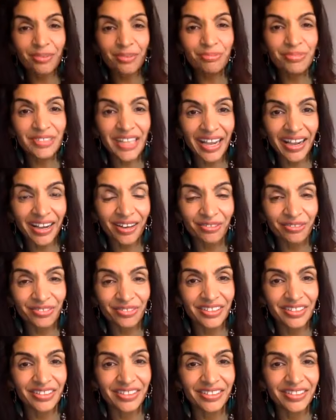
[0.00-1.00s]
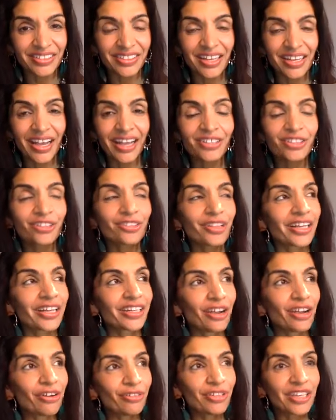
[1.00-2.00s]
them down and you're like,
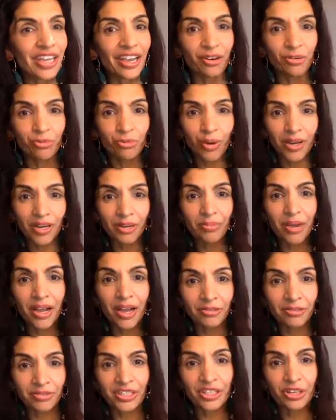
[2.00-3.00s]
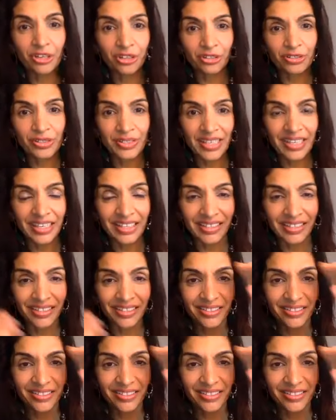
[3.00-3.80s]
oh yeah, what am I rehearsing?